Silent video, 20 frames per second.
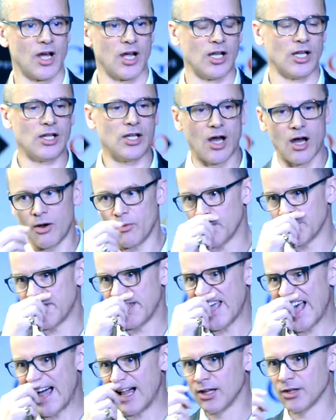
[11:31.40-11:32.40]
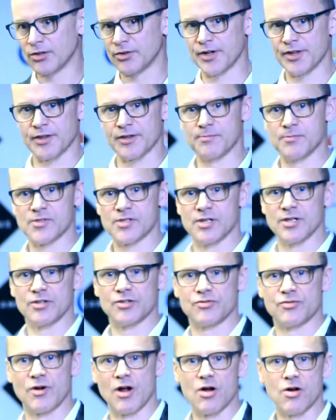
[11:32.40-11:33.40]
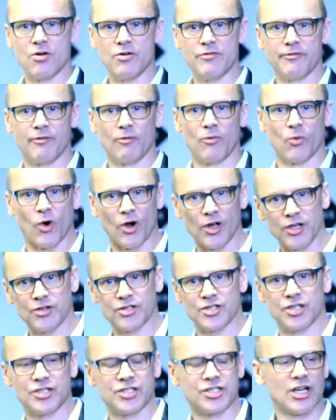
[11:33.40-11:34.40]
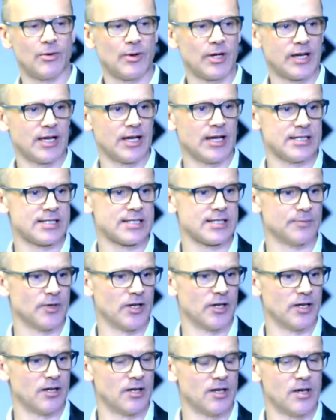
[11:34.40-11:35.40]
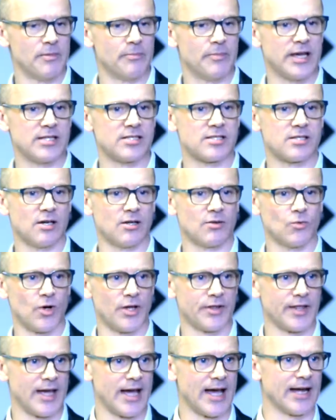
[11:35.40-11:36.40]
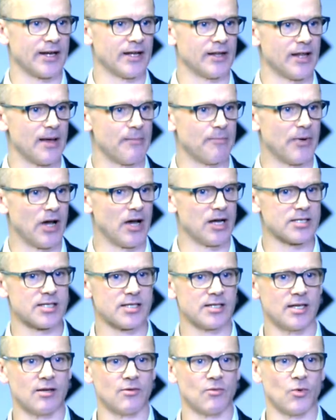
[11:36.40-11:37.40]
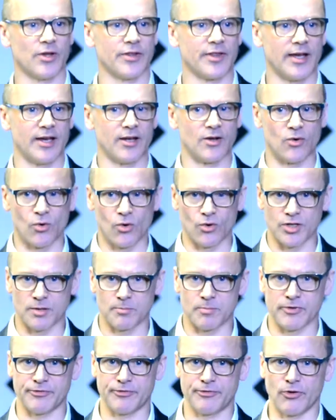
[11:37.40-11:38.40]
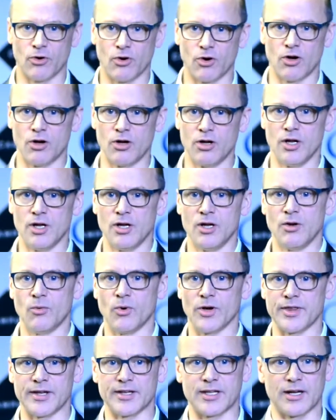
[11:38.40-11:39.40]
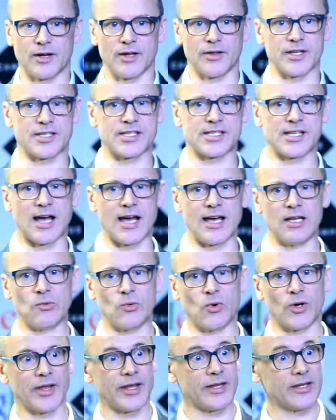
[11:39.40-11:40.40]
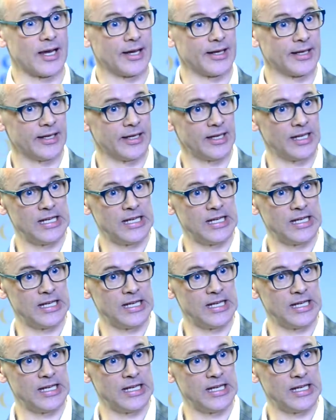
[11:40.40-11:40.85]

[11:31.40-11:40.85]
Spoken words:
a lot with the algorithms that drove what you should show a customer based on what they had in their basket, what they had ordered before, what they'd done on the site, what they'd done in